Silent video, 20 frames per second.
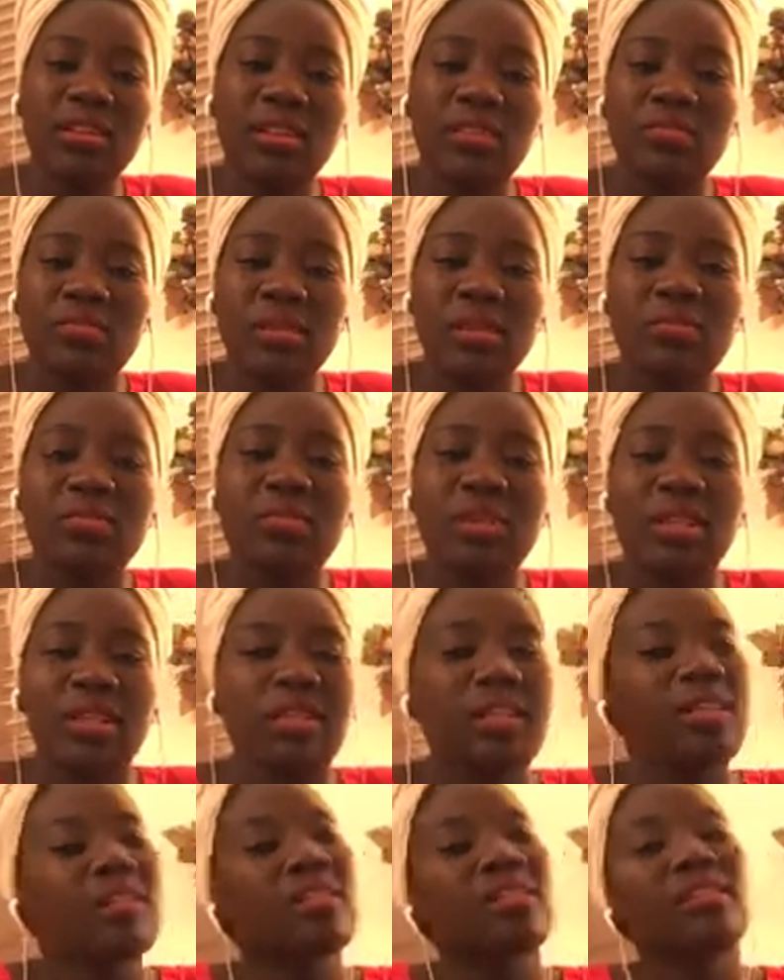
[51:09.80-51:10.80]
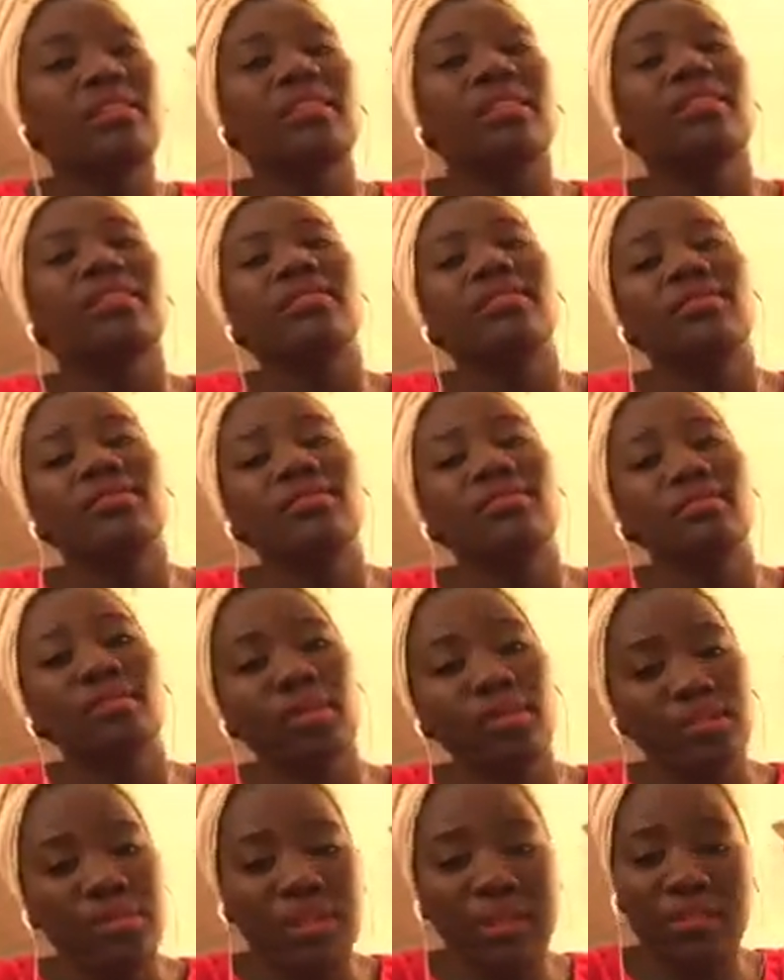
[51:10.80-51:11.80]
human beings,
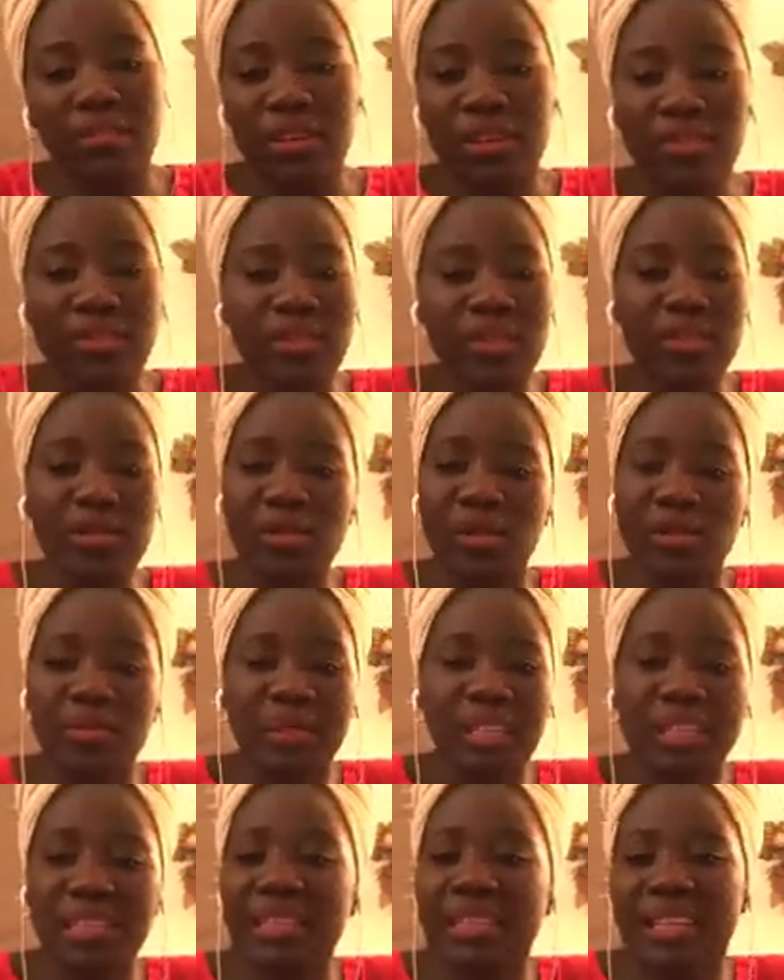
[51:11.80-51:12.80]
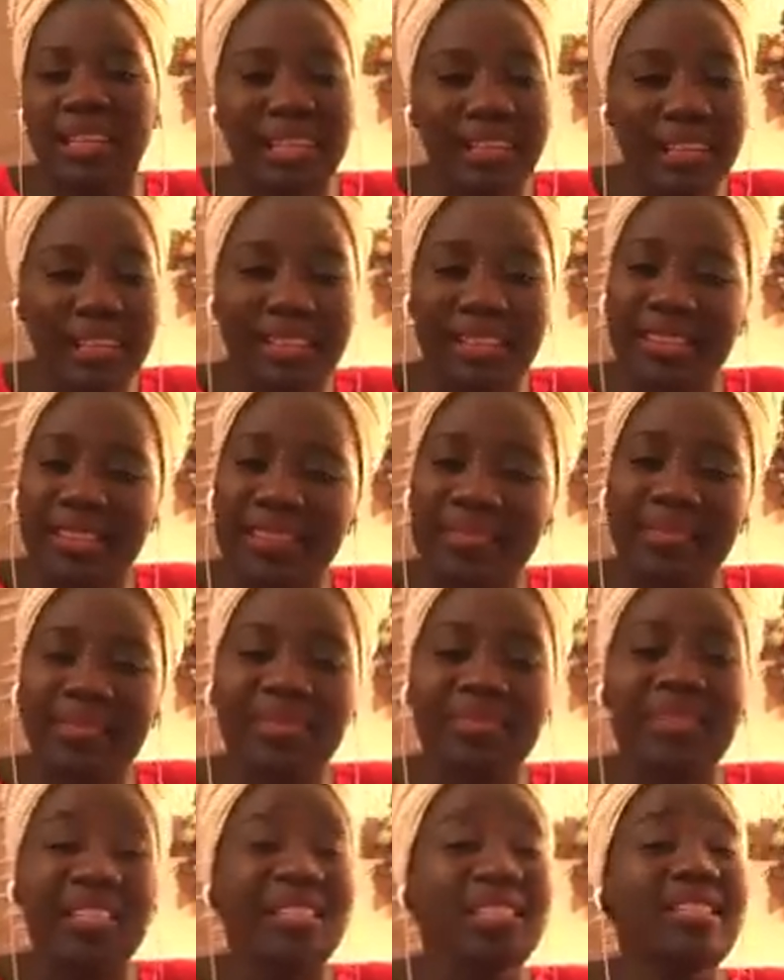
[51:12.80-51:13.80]
we've survived so many things.
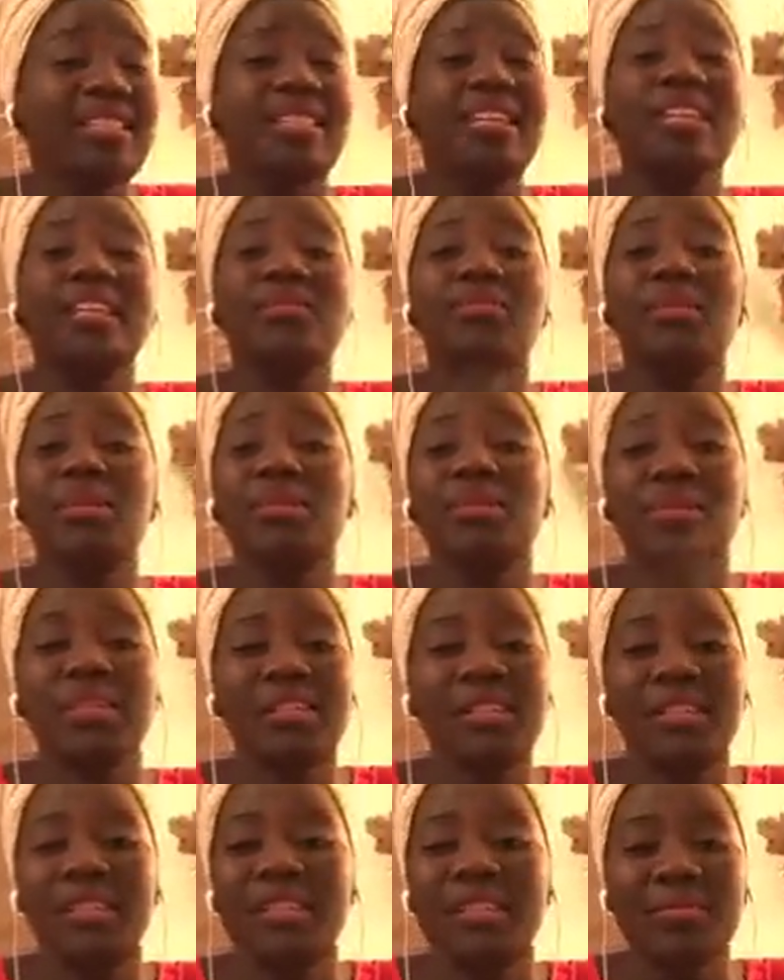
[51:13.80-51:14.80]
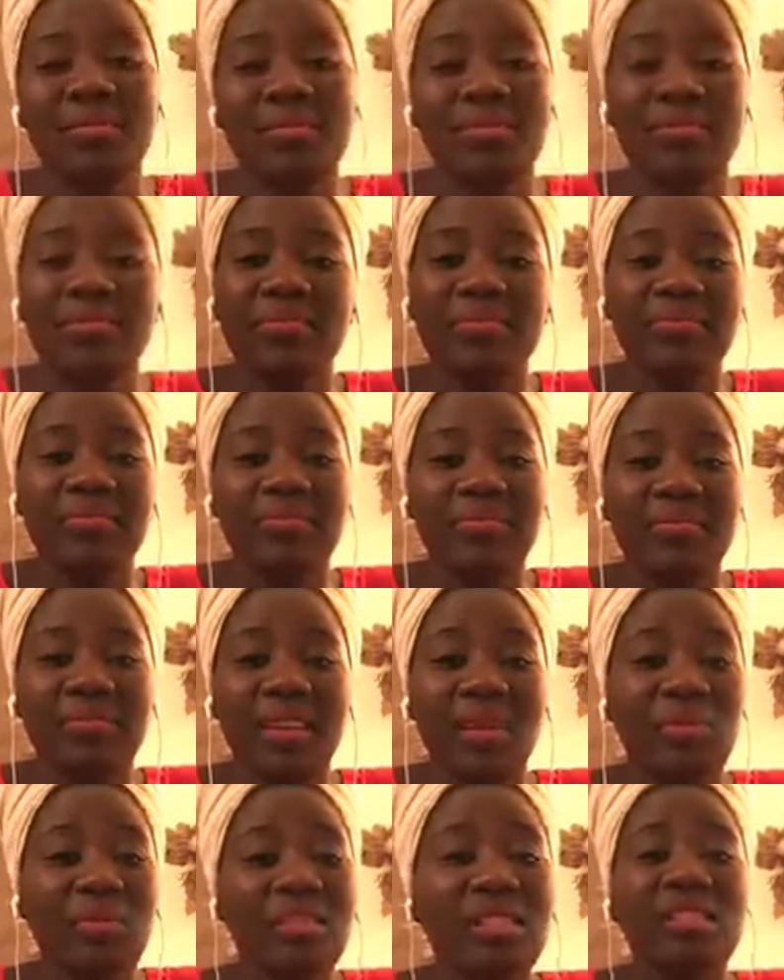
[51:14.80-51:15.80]
Just think about it.
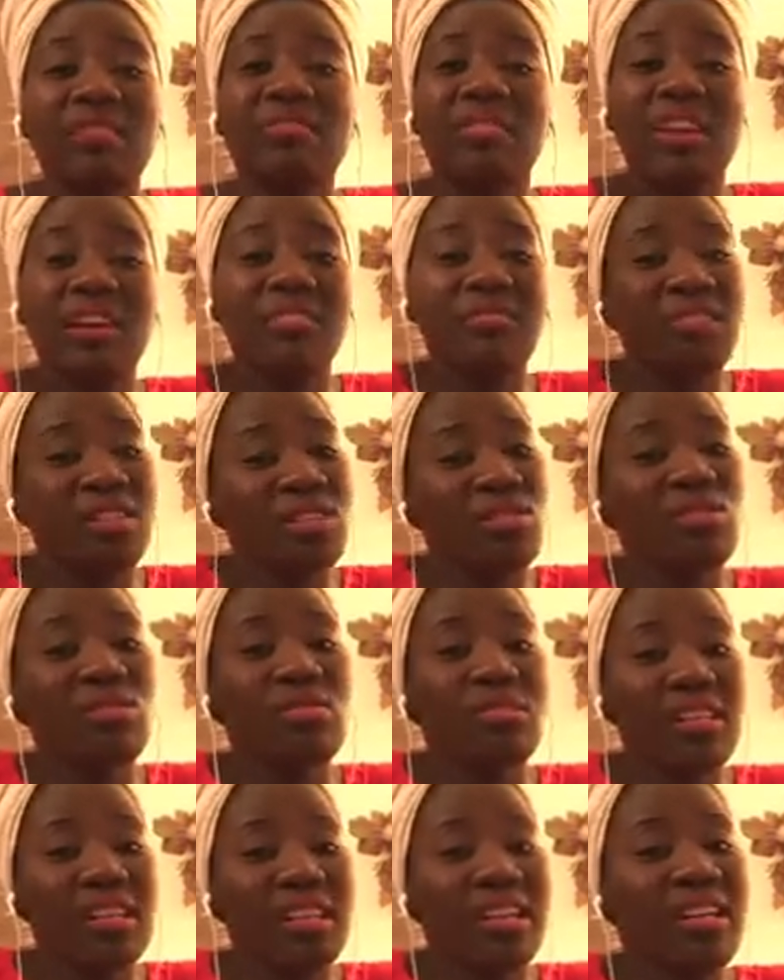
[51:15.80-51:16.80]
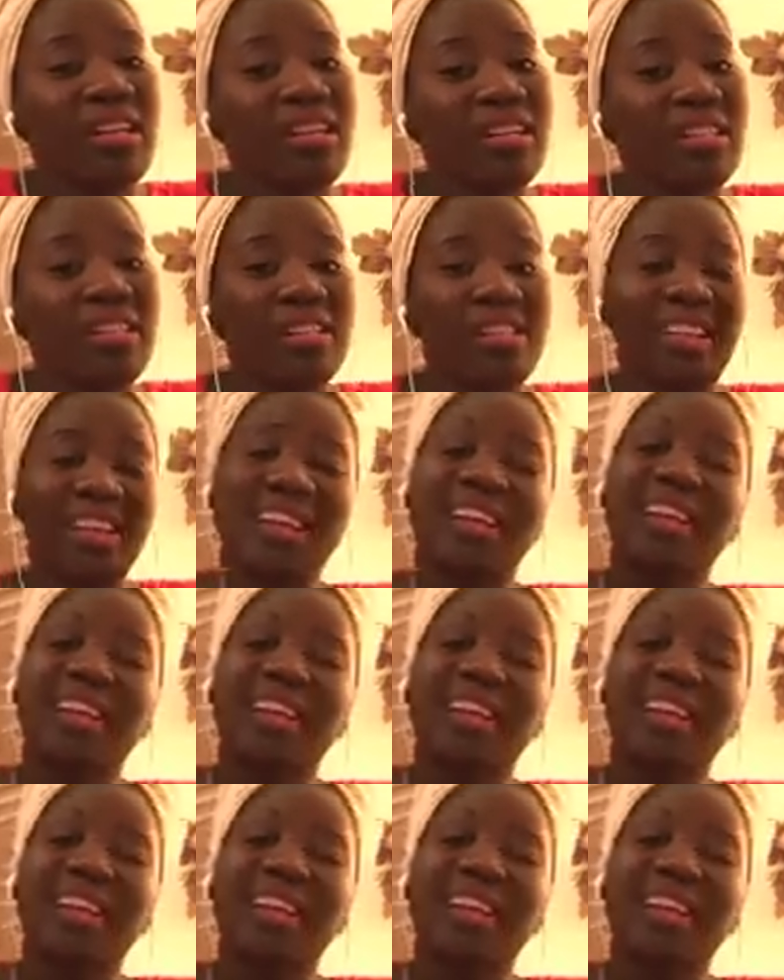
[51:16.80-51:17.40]
We survived Stone Age, like